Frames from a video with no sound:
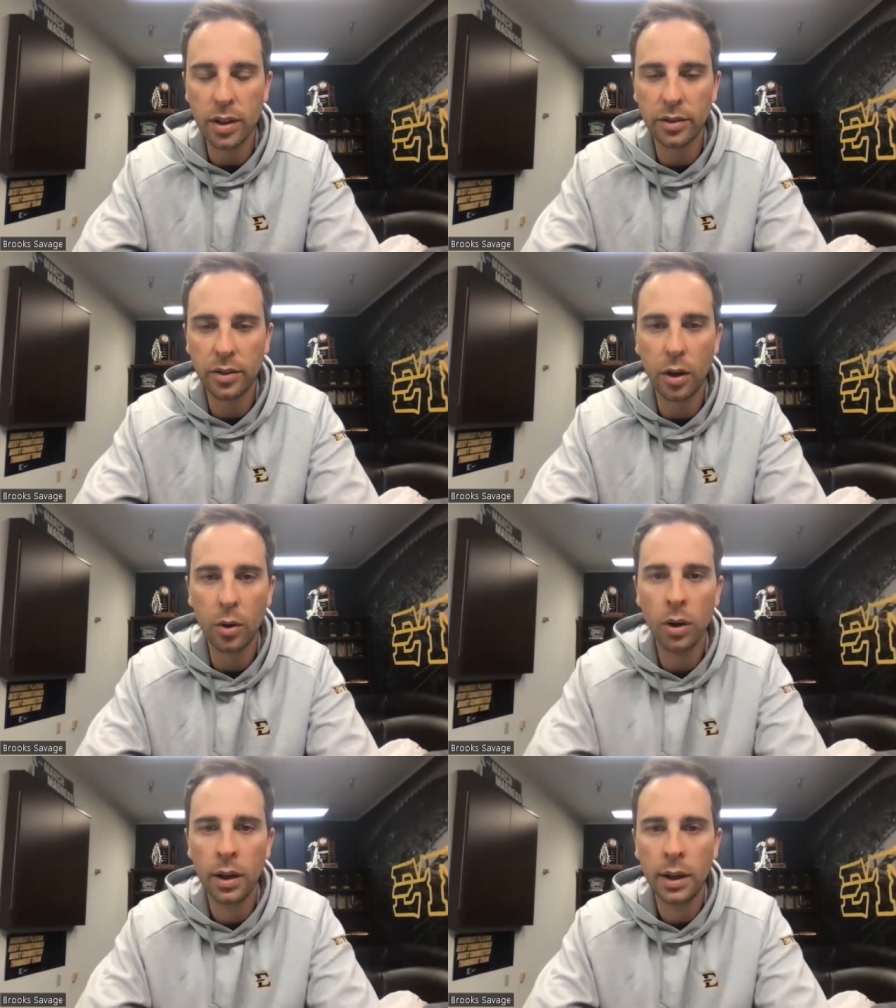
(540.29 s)
And
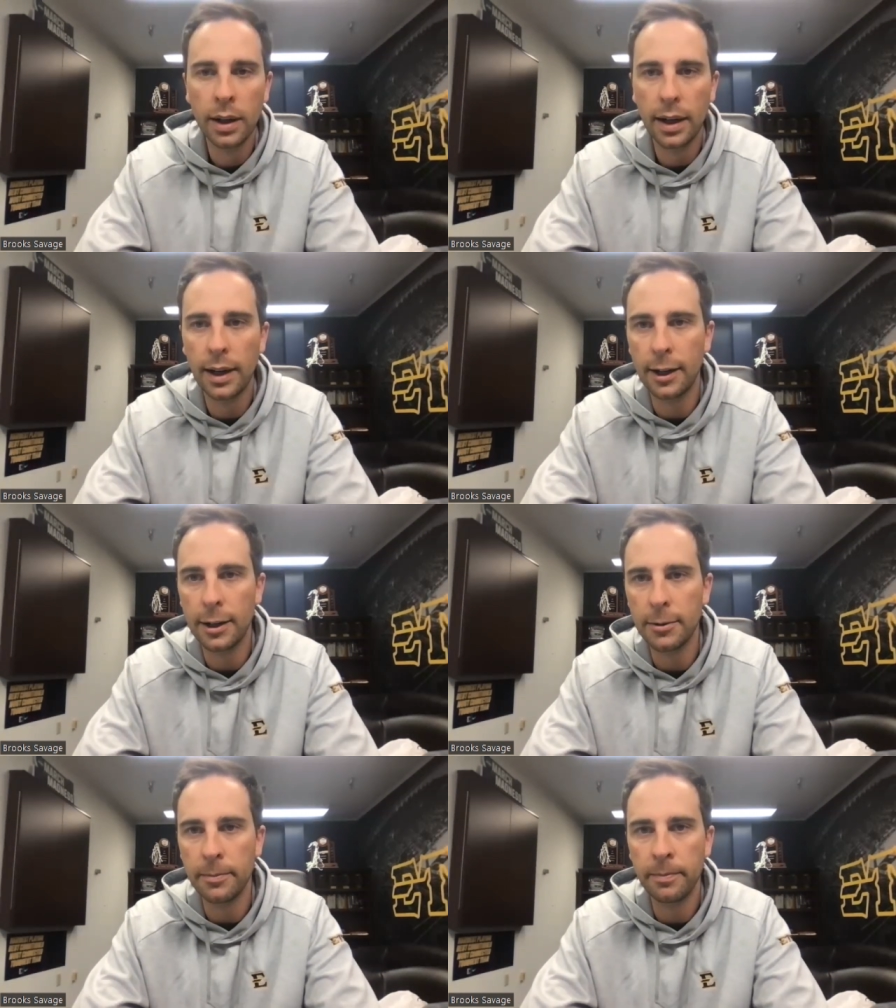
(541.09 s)
so,
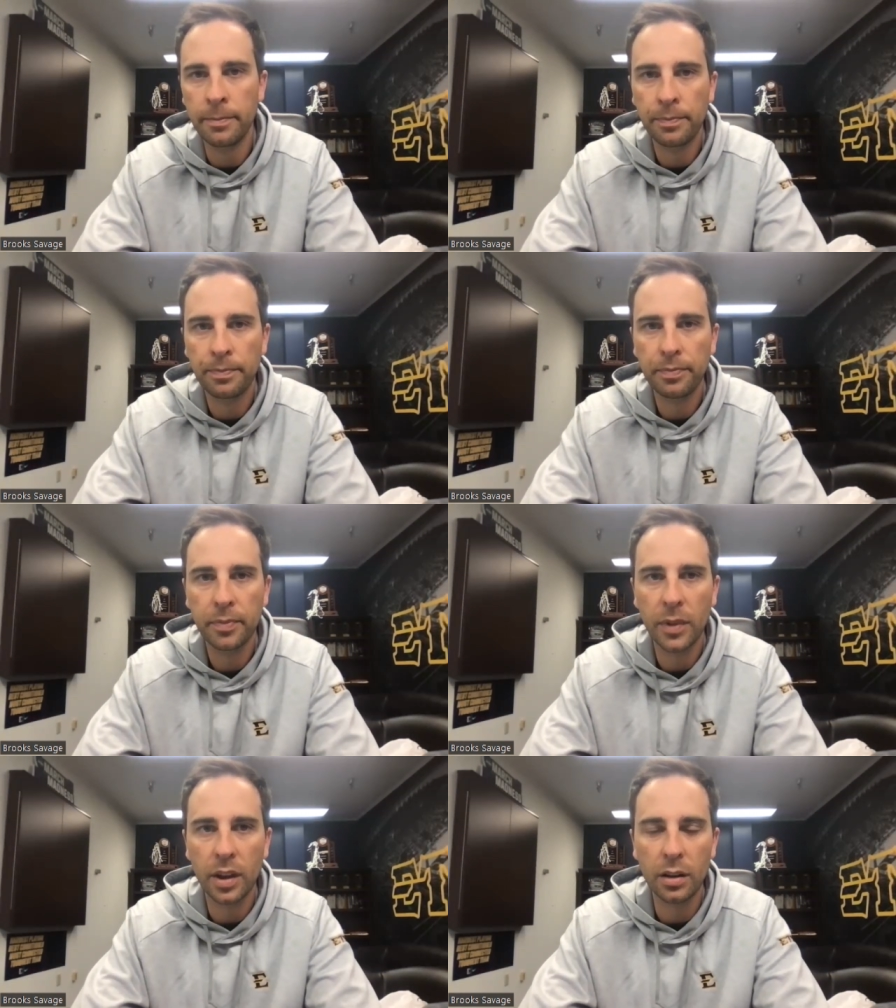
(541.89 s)
um,
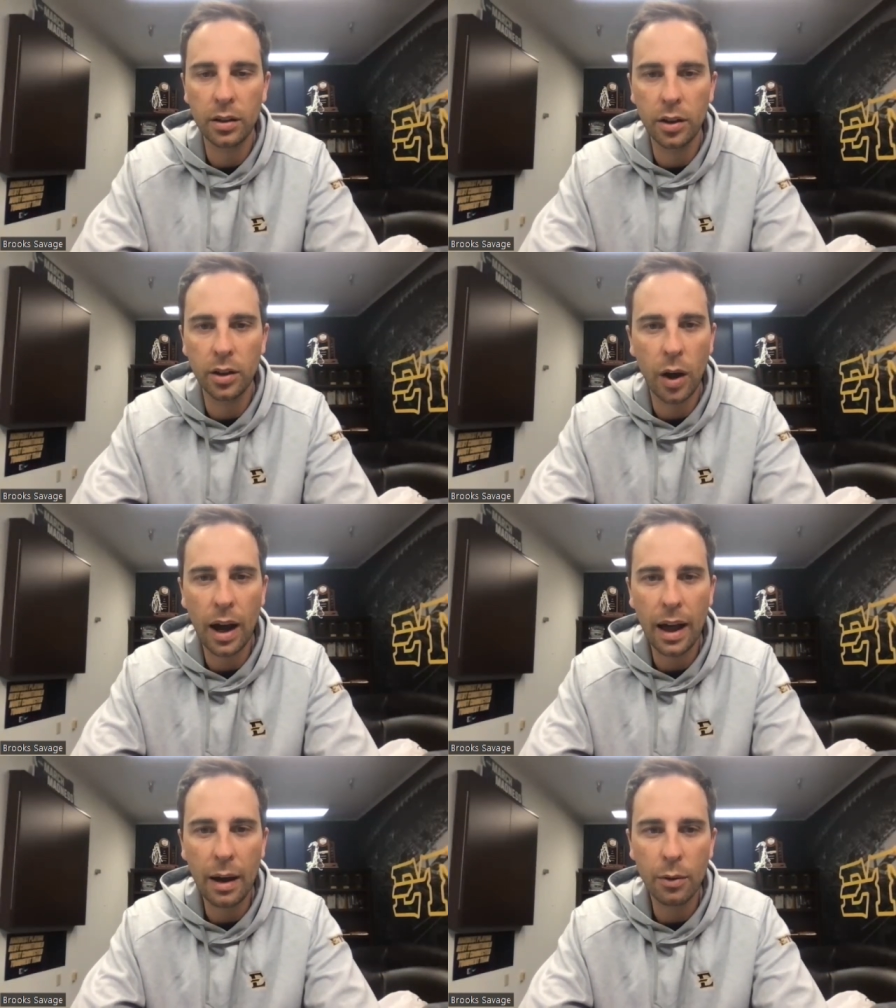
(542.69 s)
you know,
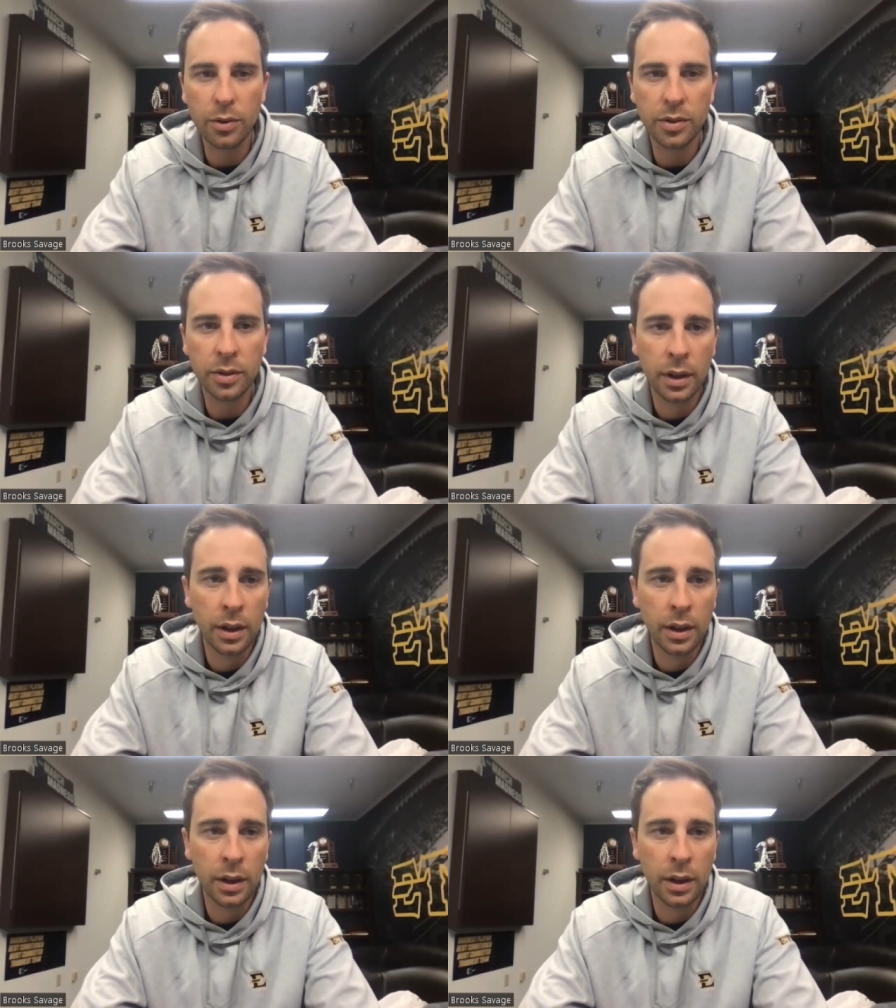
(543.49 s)
I, I, was